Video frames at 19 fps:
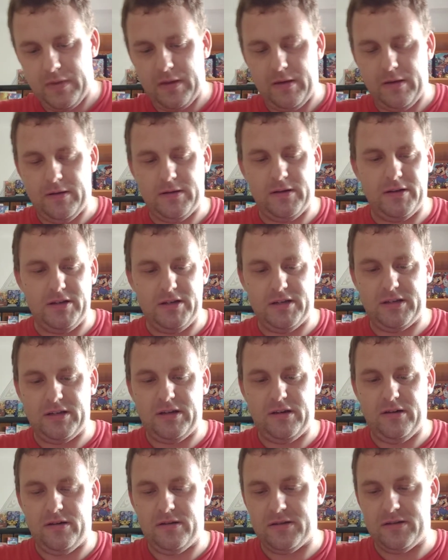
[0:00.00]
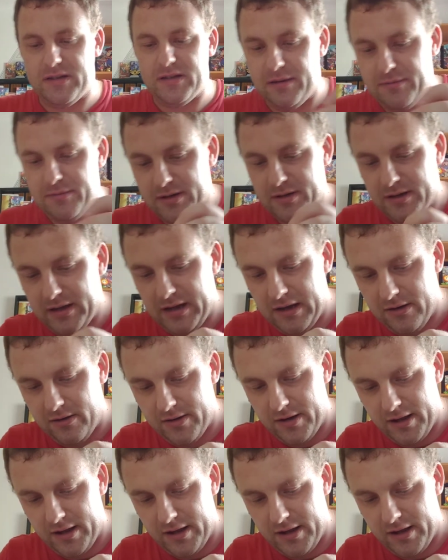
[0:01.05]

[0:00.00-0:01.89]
I just can't seem to get on